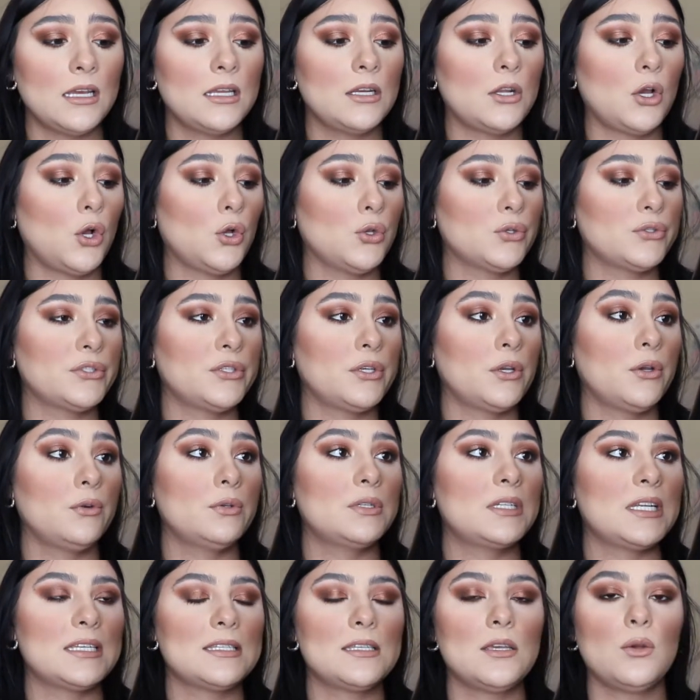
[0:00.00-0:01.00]
It also
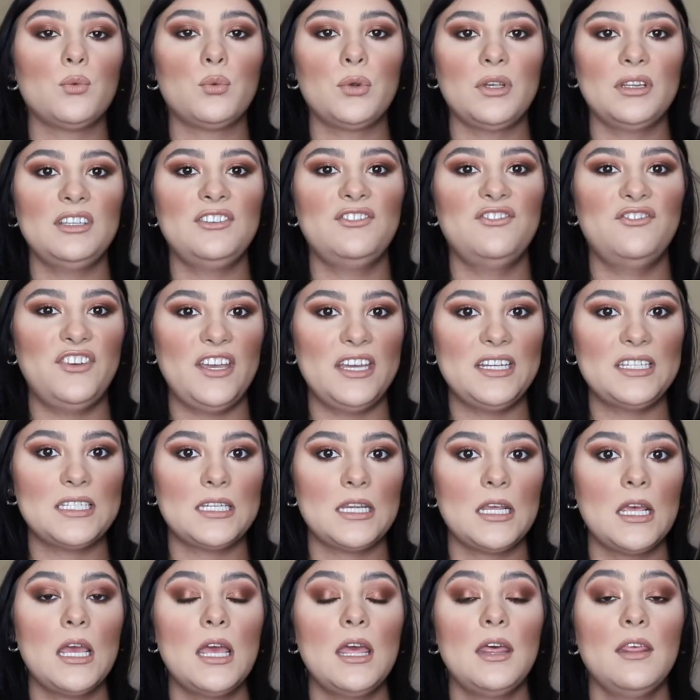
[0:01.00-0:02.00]
doesn't really
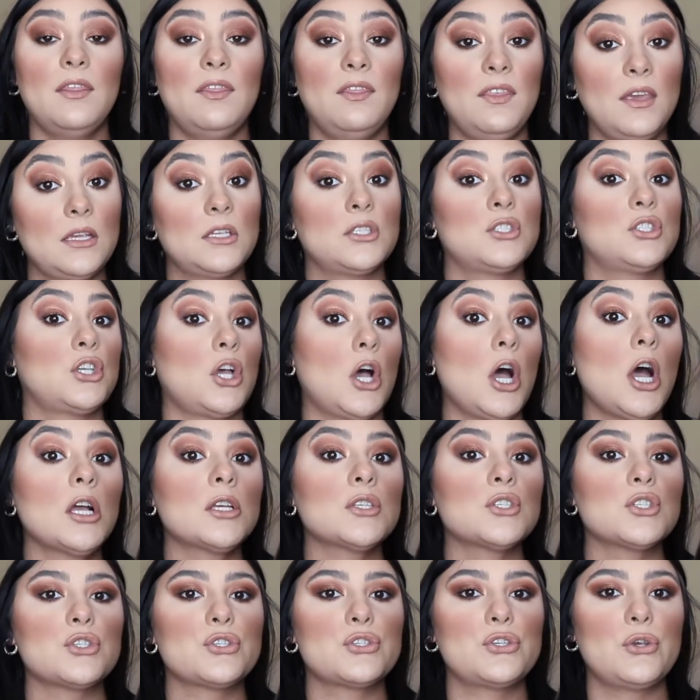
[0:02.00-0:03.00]
fit thick socks,